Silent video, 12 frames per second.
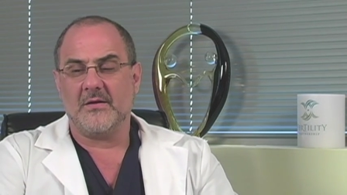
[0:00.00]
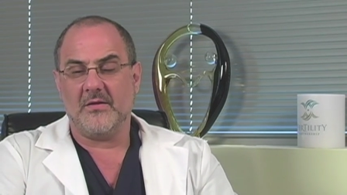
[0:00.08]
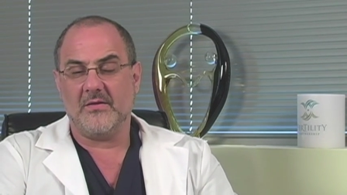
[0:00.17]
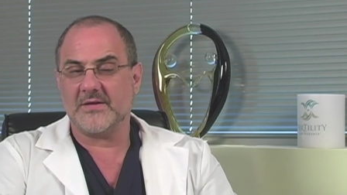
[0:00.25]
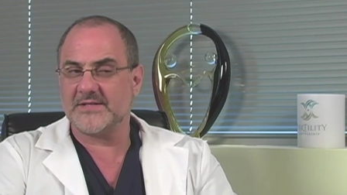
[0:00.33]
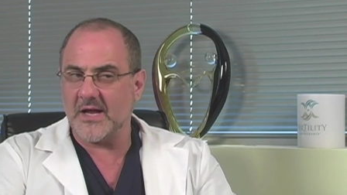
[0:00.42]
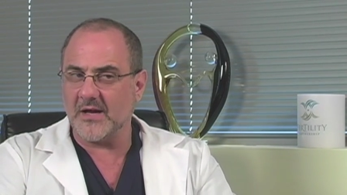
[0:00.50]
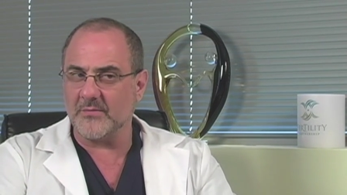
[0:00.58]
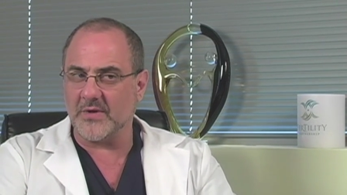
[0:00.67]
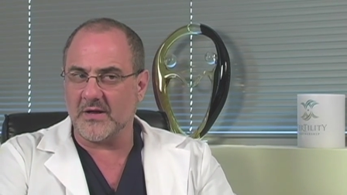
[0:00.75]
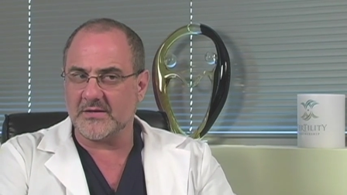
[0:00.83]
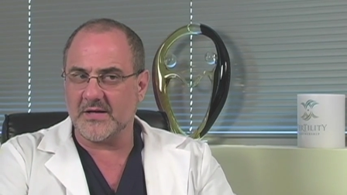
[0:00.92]
The second
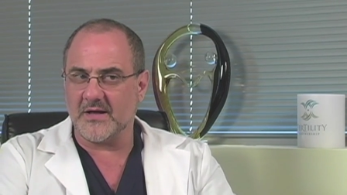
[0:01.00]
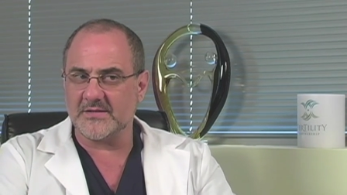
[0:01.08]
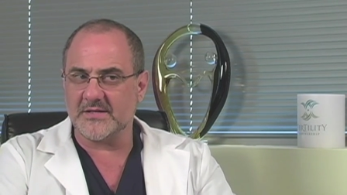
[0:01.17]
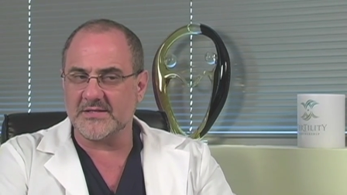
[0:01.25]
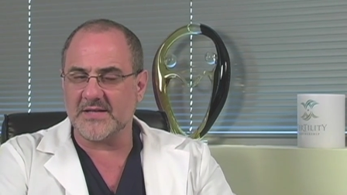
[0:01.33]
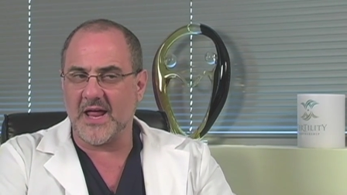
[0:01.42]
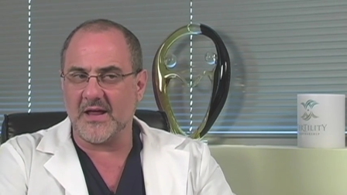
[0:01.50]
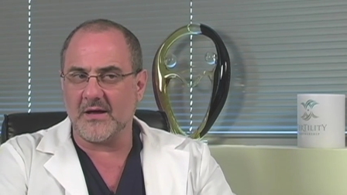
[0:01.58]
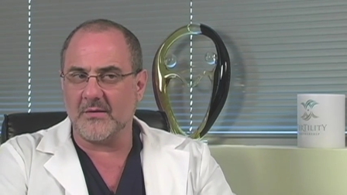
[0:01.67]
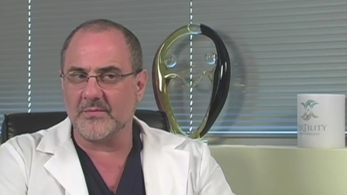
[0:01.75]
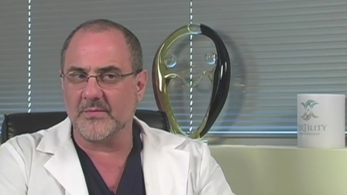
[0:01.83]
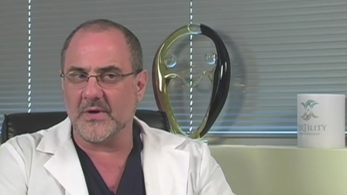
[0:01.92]
blood test is
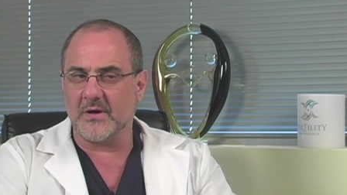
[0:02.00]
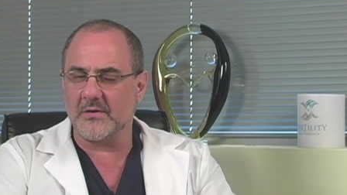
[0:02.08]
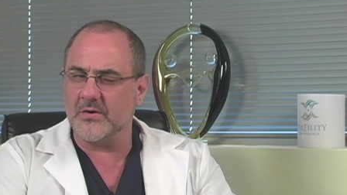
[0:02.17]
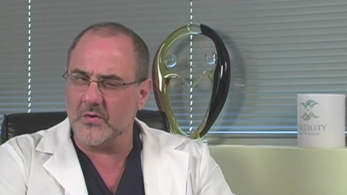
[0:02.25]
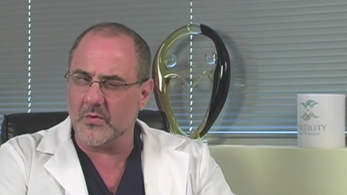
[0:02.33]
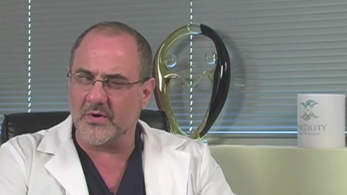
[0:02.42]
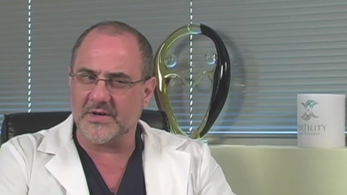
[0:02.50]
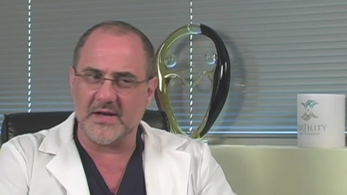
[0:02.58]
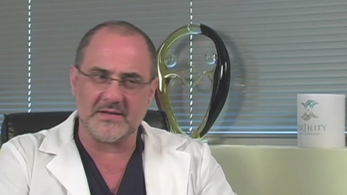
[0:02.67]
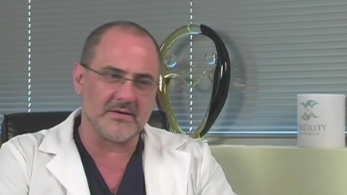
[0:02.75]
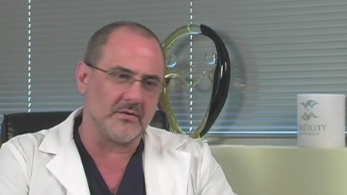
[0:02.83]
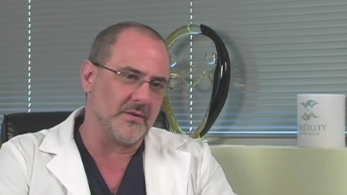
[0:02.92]
a, a newer
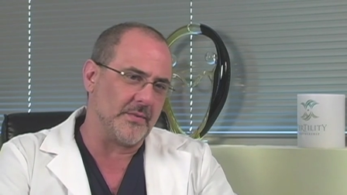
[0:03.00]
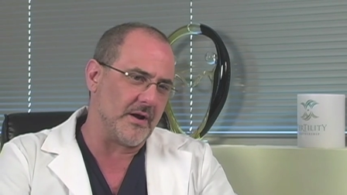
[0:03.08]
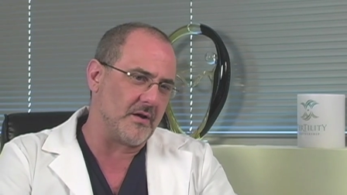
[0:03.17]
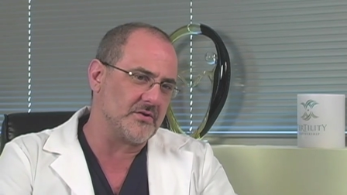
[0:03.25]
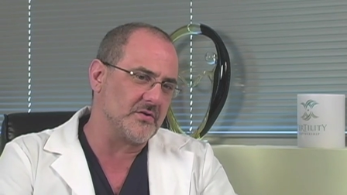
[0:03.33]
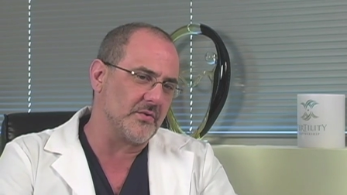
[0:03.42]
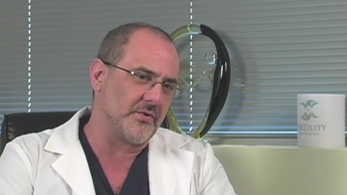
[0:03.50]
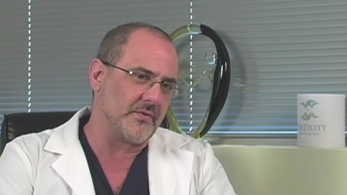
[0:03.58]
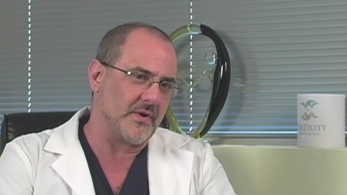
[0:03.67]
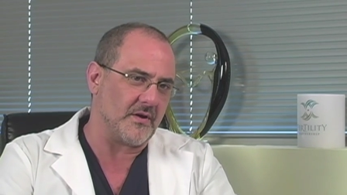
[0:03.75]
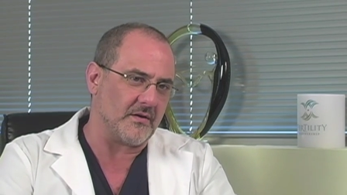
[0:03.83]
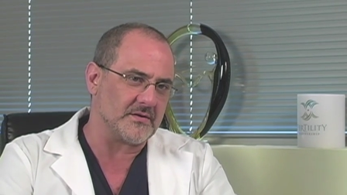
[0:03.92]
test, only been out two or
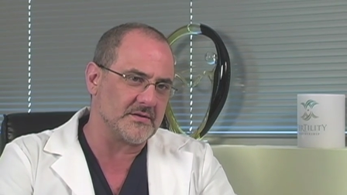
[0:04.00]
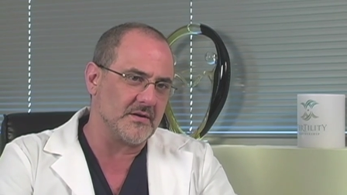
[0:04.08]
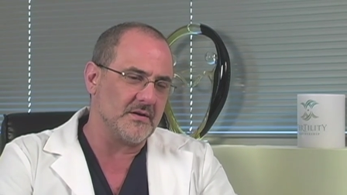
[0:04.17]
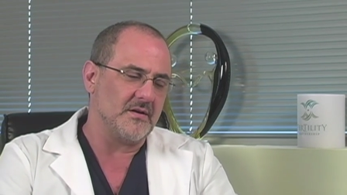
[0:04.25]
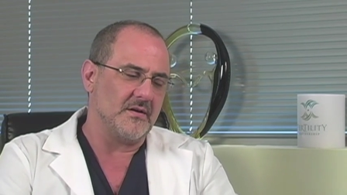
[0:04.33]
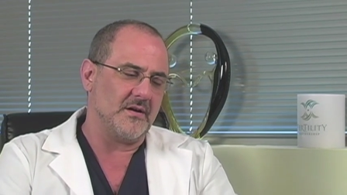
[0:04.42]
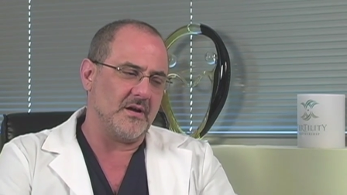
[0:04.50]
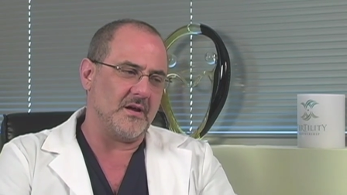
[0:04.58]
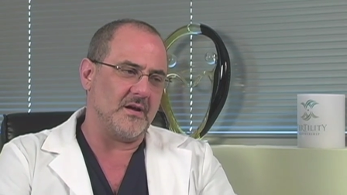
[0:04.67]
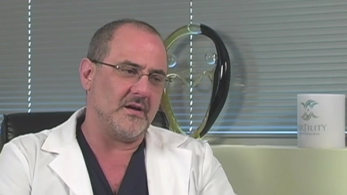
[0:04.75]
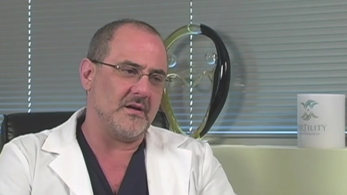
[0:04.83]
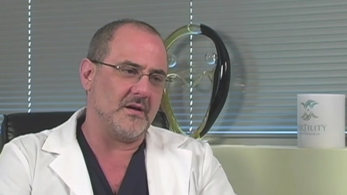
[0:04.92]
three years,
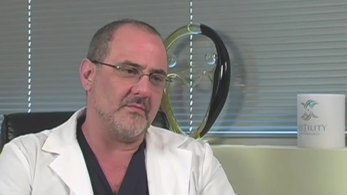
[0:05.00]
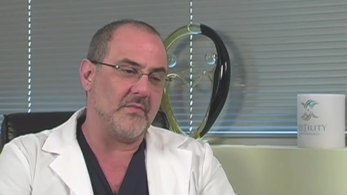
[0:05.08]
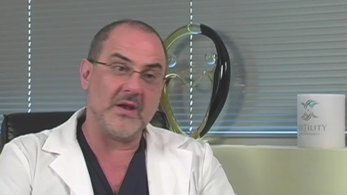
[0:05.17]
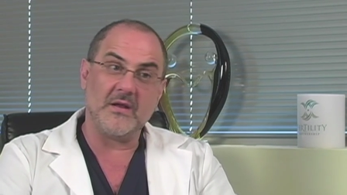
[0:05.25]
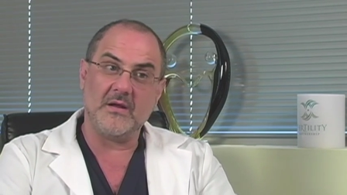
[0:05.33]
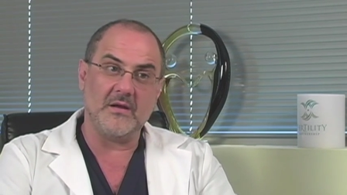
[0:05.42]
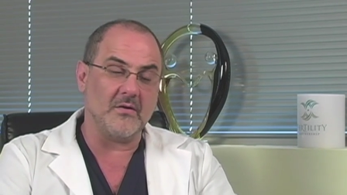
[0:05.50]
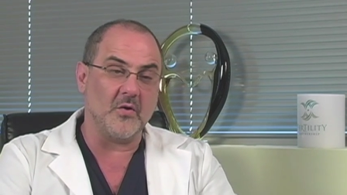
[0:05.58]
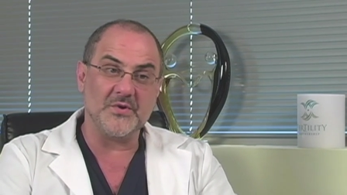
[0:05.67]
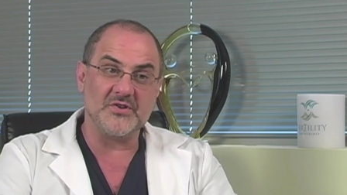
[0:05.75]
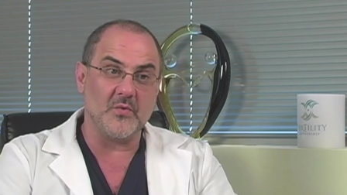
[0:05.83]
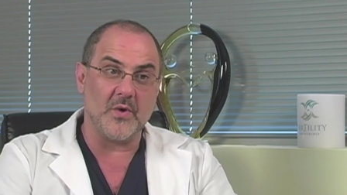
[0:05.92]
and uh, many
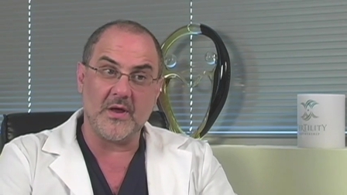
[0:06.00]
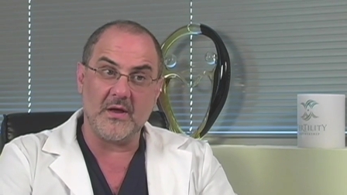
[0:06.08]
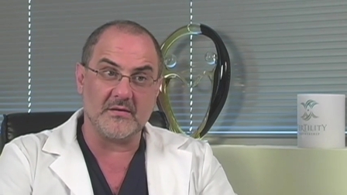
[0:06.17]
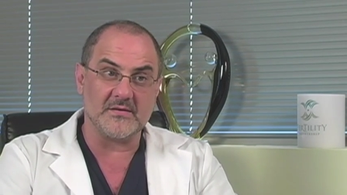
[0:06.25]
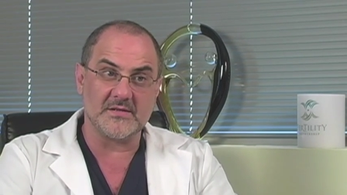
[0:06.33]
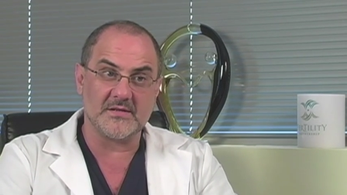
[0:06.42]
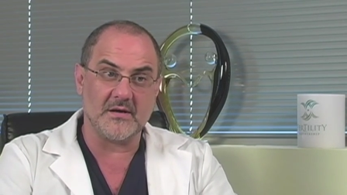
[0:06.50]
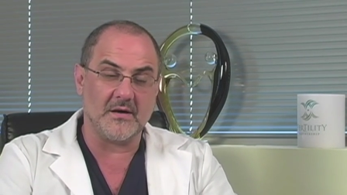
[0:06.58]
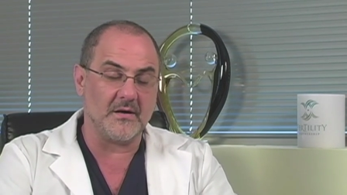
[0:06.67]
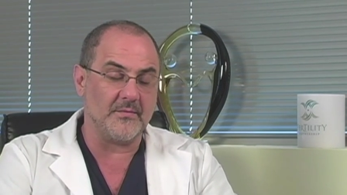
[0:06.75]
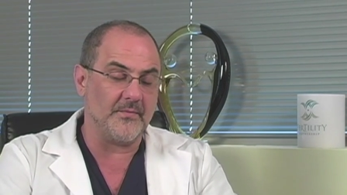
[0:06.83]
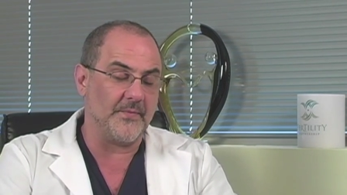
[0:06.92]
OBGYNs
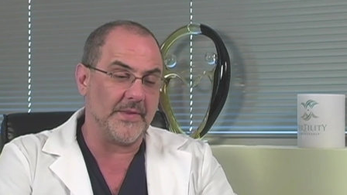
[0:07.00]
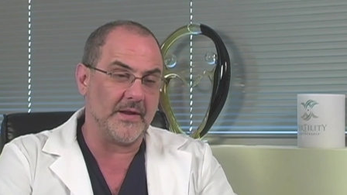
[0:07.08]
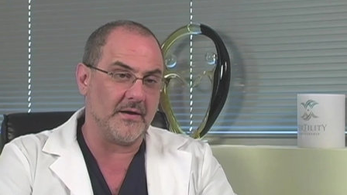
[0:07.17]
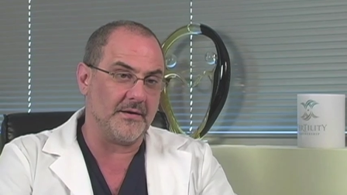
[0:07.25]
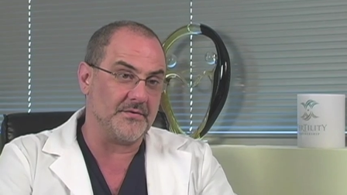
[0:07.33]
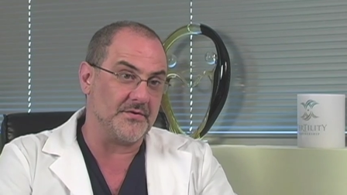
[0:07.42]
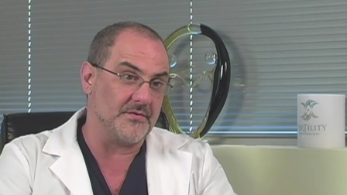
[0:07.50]
um, uh,